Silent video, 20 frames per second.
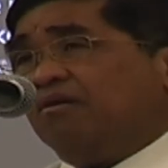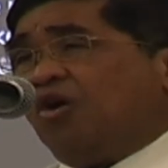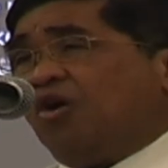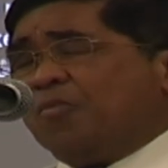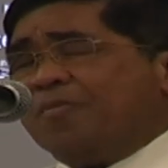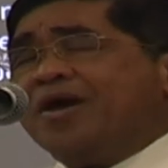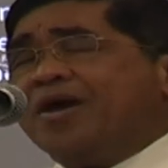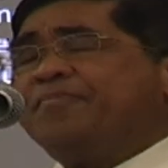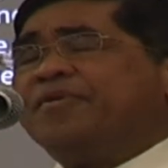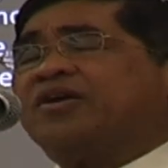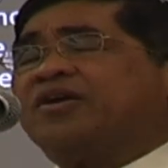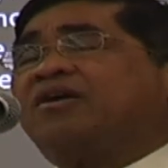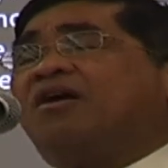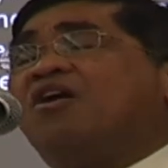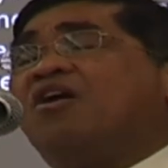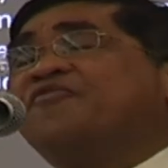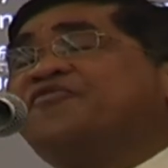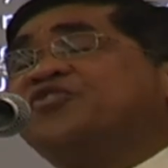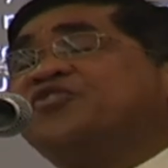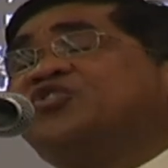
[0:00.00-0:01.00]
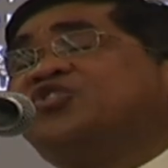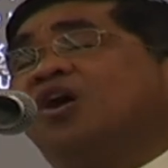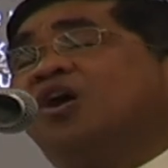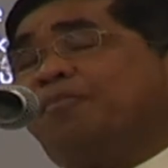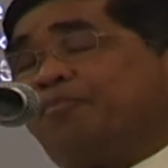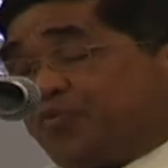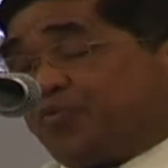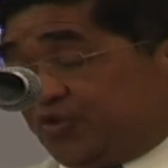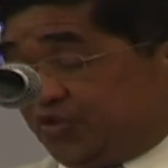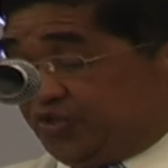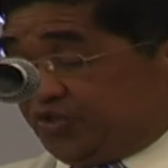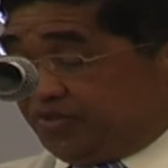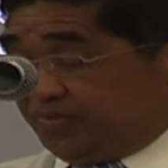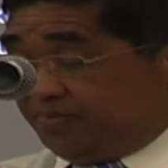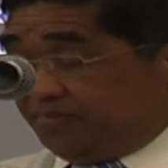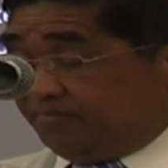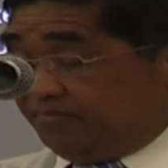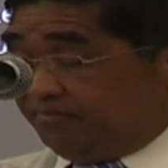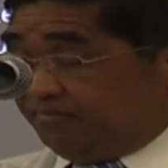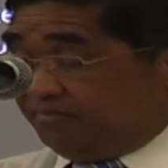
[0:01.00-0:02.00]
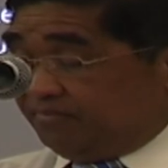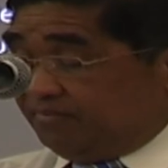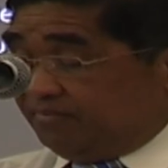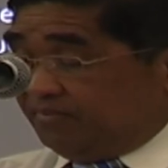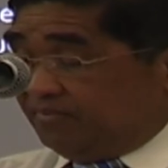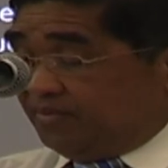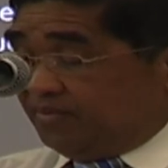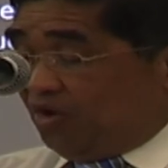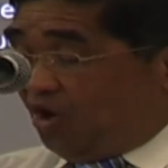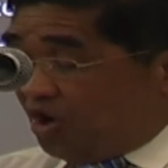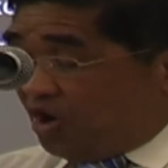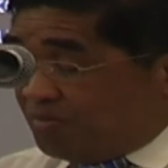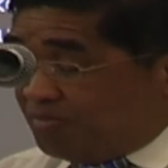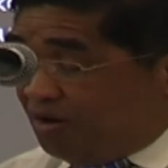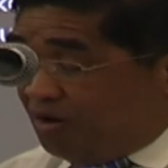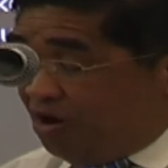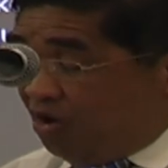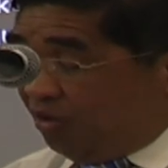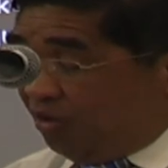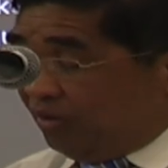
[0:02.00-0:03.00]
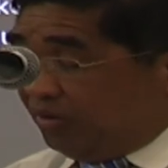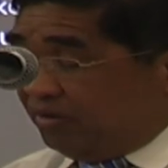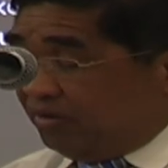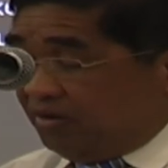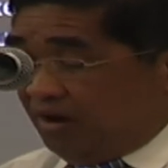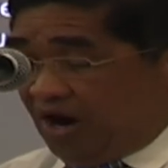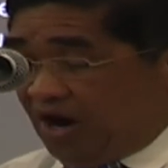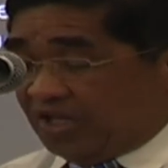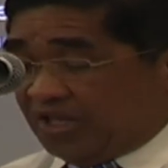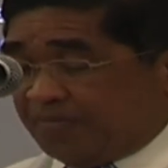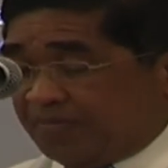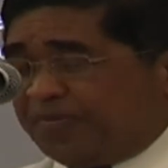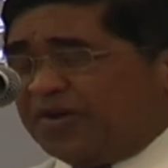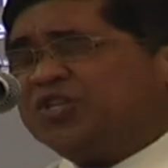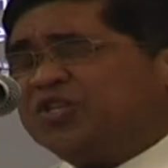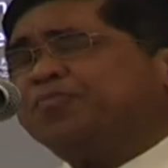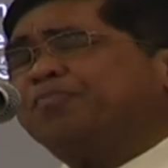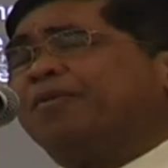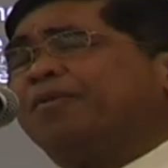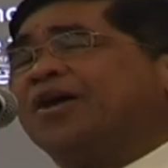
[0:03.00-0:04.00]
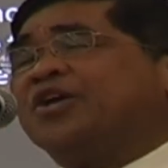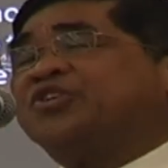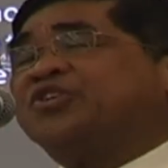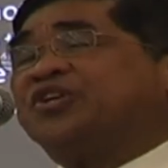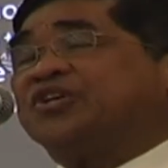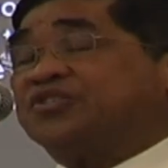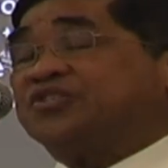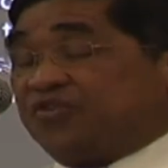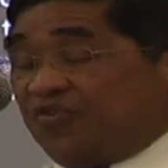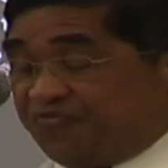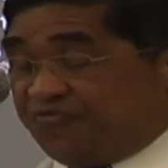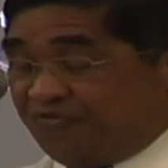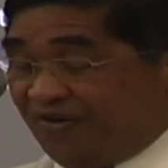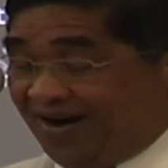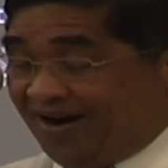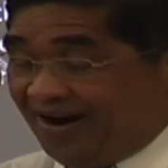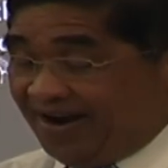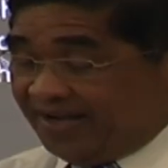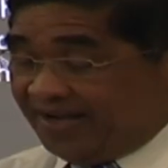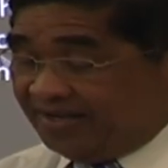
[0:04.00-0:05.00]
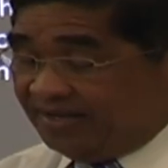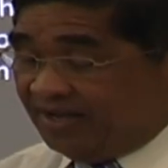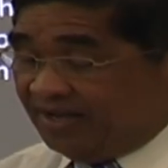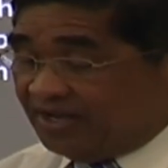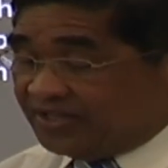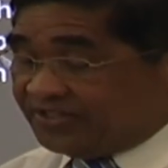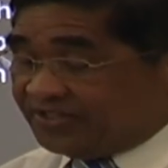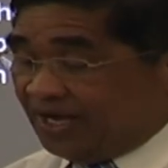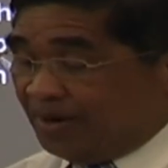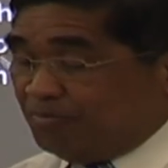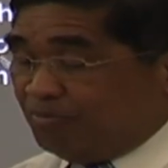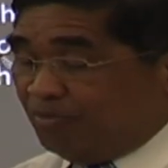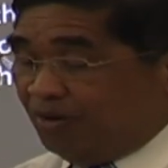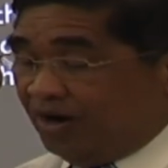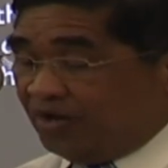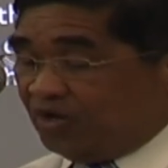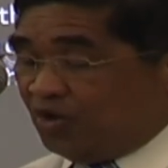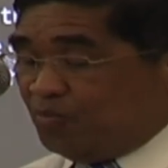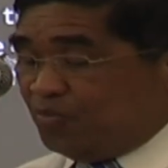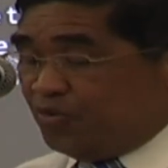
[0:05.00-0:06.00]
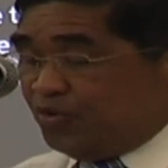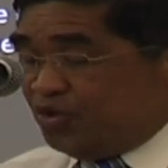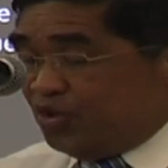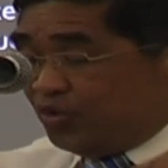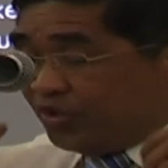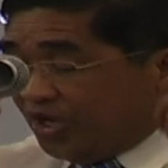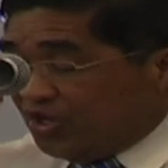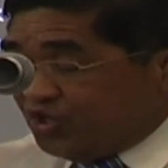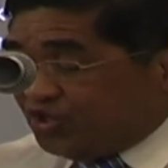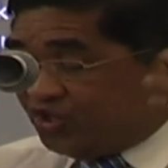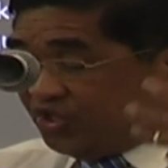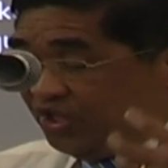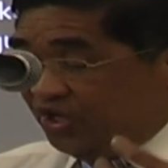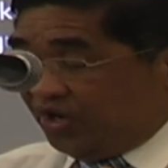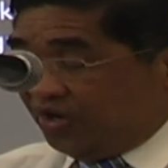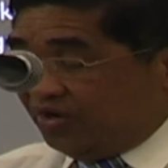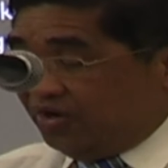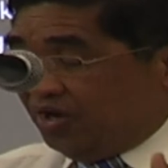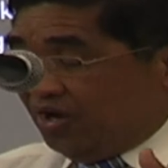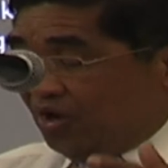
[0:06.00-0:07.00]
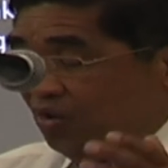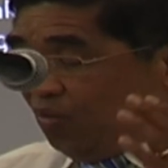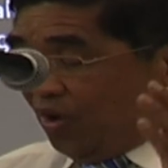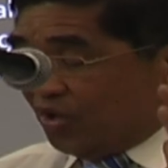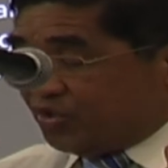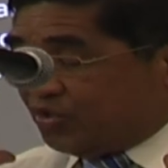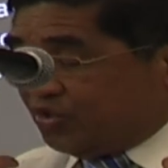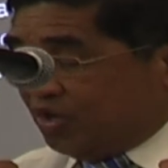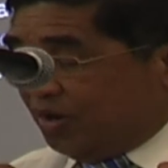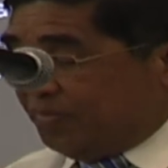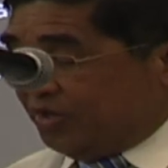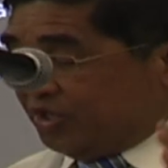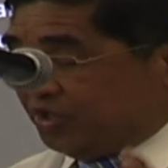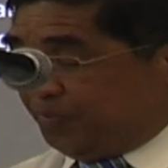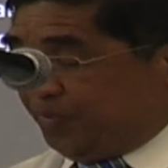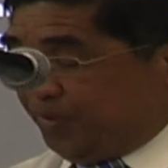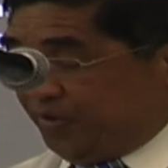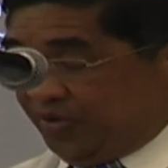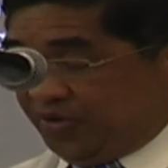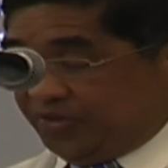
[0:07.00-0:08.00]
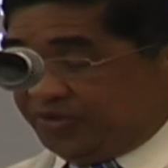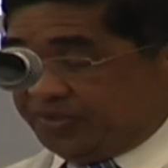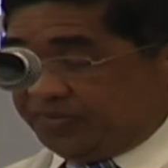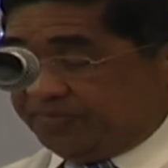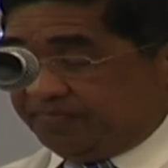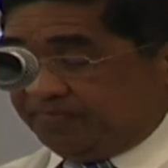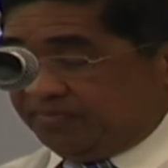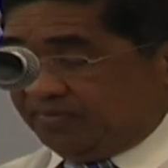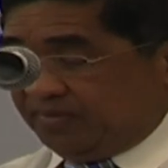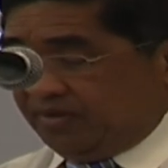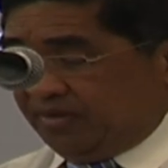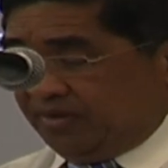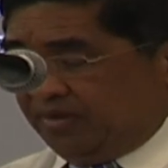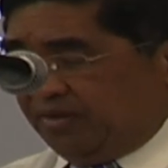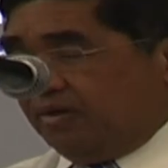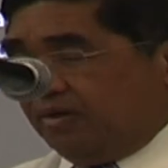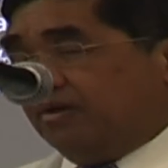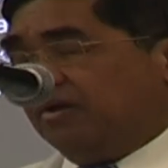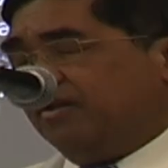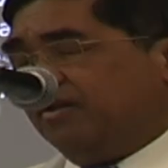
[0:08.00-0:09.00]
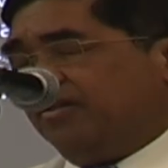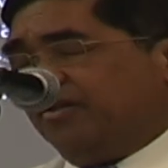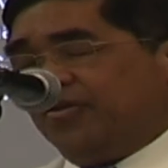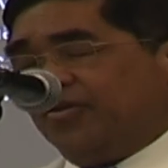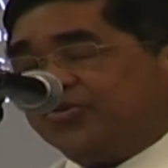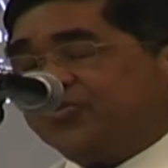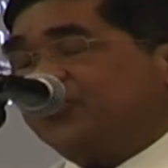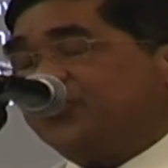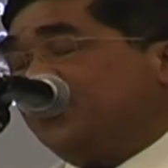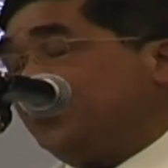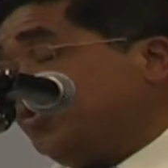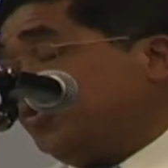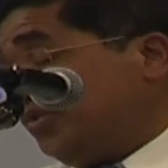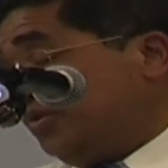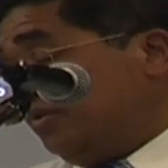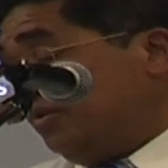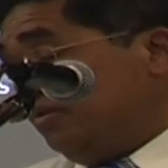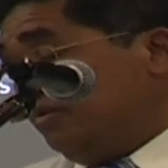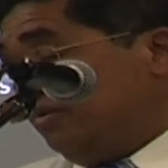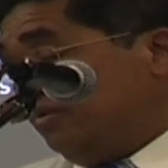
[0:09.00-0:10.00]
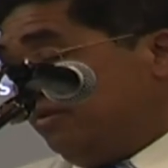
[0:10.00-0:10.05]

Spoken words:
Or maybe coffee shops or mall are the best places to find someone whom you can share what you have experienced. Now, church,